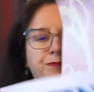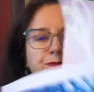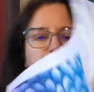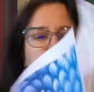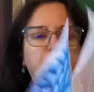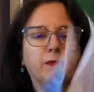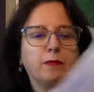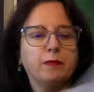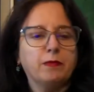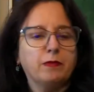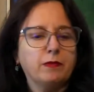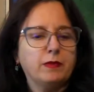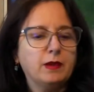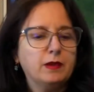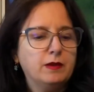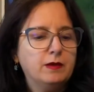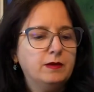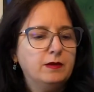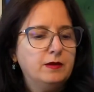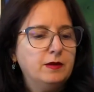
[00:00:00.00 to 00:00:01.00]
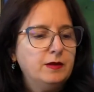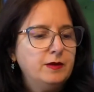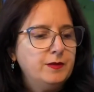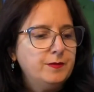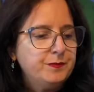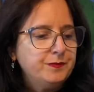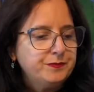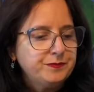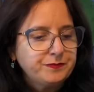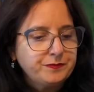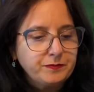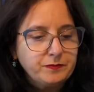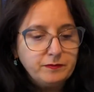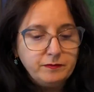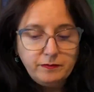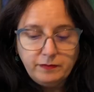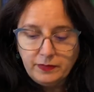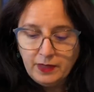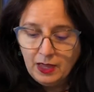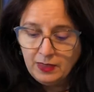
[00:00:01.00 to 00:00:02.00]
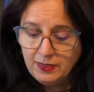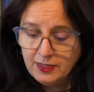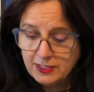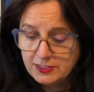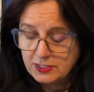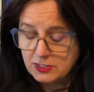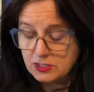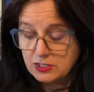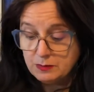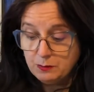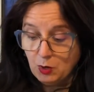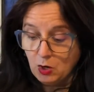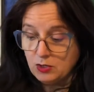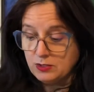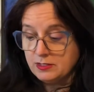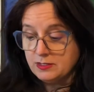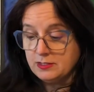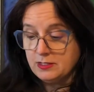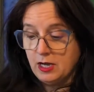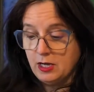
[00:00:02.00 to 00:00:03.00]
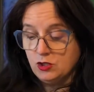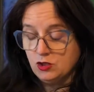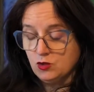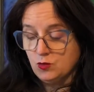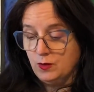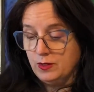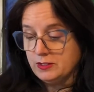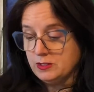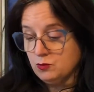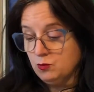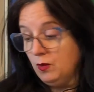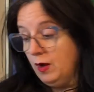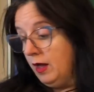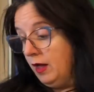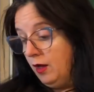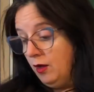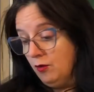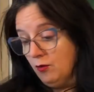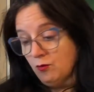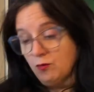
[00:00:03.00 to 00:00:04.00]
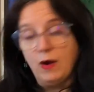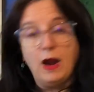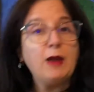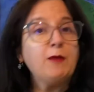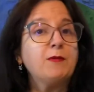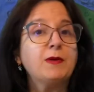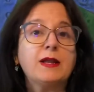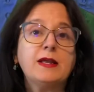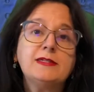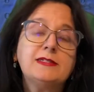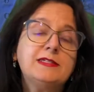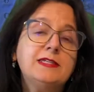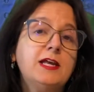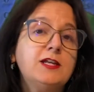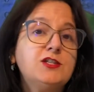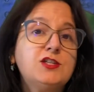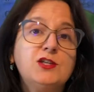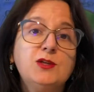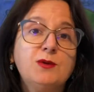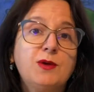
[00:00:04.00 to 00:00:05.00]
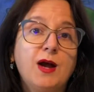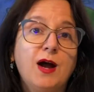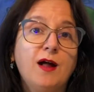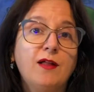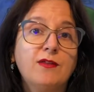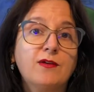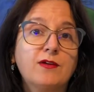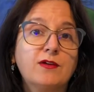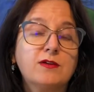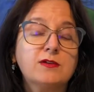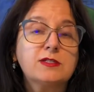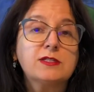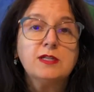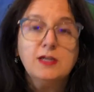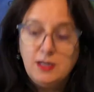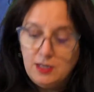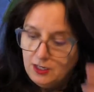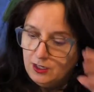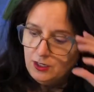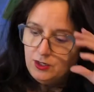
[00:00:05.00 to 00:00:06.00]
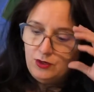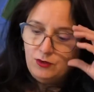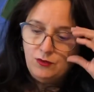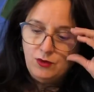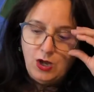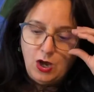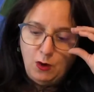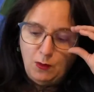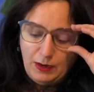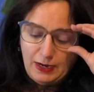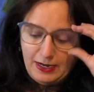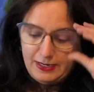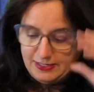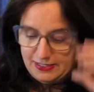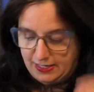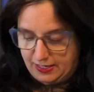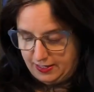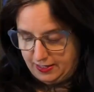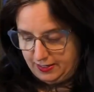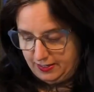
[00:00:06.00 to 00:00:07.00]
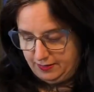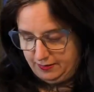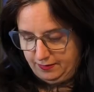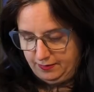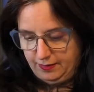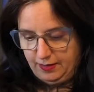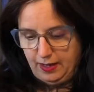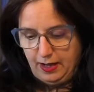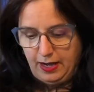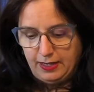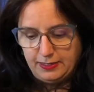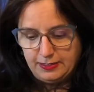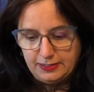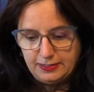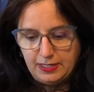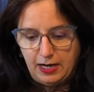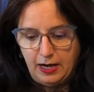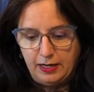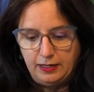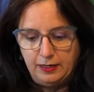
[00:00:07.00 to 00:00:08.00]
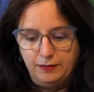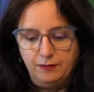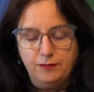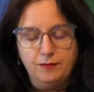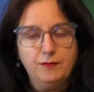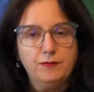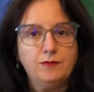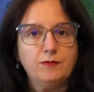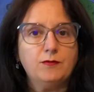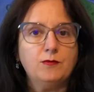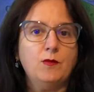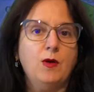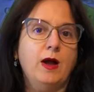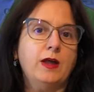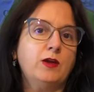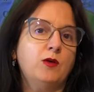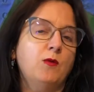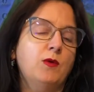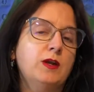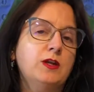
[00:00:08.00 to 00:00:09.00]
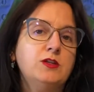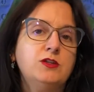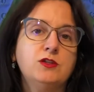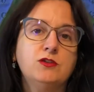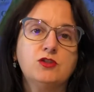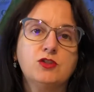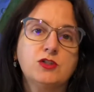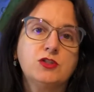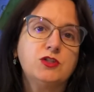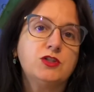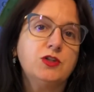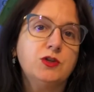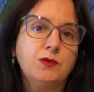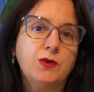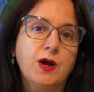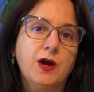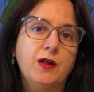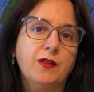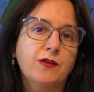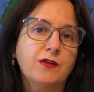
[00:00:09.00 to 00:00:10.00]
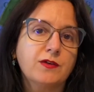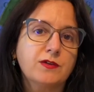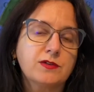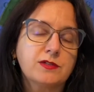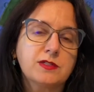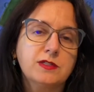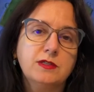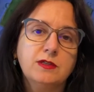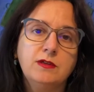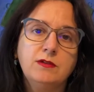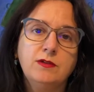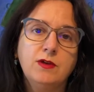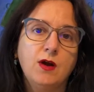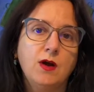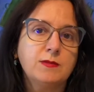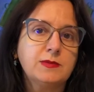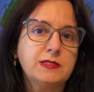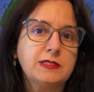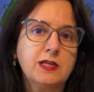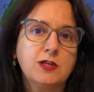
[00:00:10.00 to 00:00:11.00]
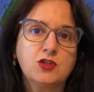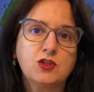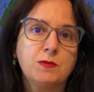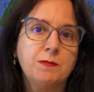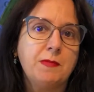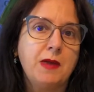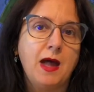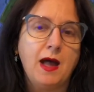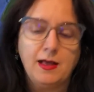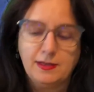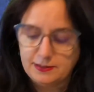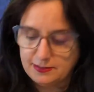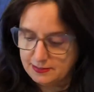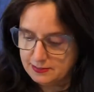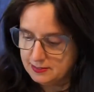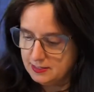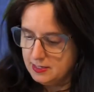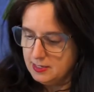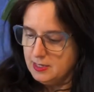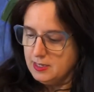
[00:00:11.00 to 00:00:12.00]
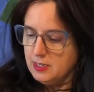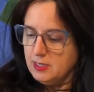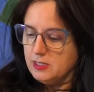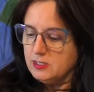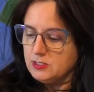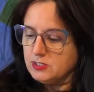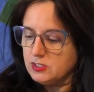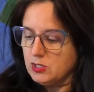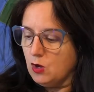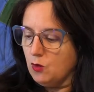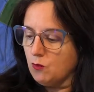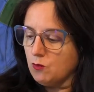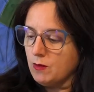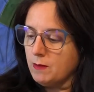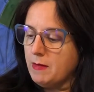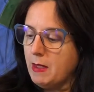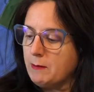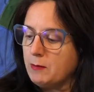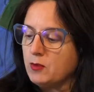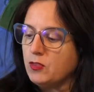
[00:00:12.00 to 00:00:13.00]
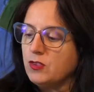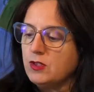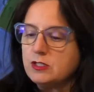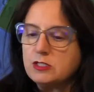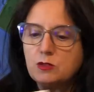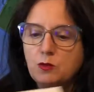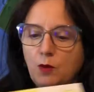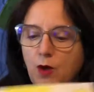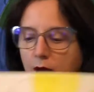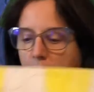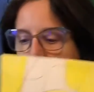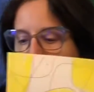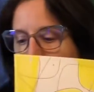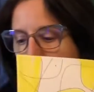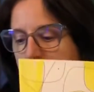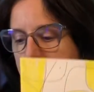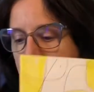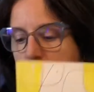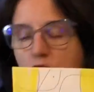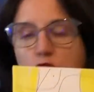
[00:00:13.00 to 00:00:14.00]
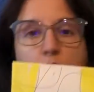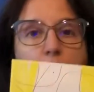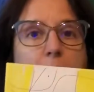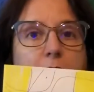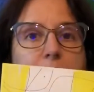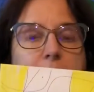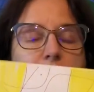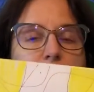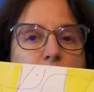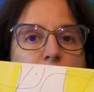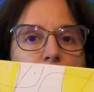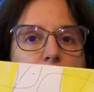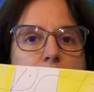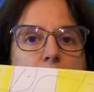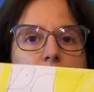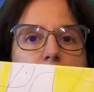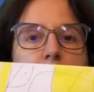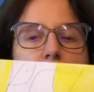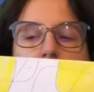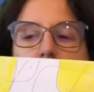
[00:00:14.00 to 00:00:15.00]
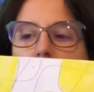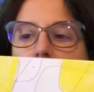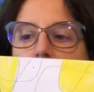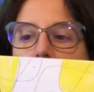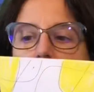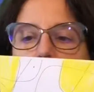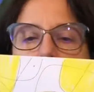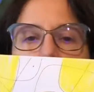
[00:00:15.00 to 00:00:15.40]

I think it's a smart design choice. Well, right when I said 2 colors, you know what I did? I decided, well, I don't want to do just 2 colors. You know, I'm such a mess. So remember this one that was traced from this